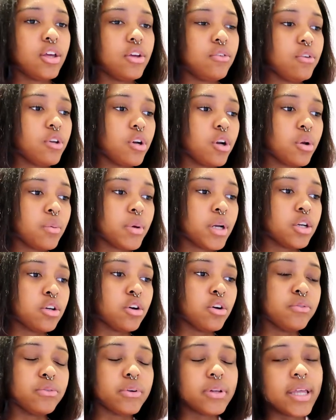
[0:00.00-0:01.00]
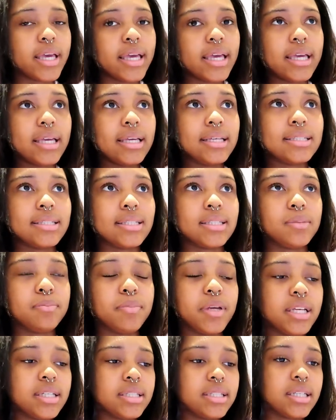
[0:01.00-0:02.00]
If you don't know what an overlay is, it's
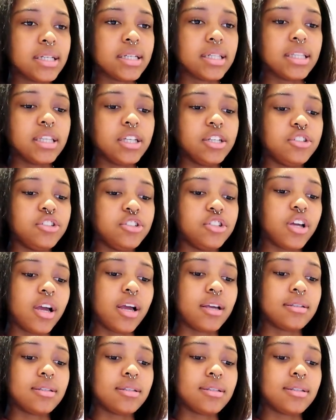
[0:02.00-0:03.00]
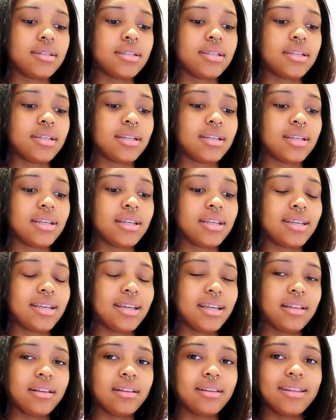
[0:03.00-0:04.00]
basically just
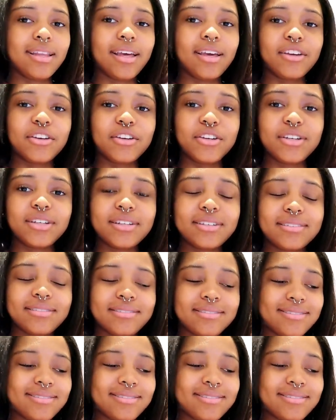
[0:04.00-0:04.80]
like,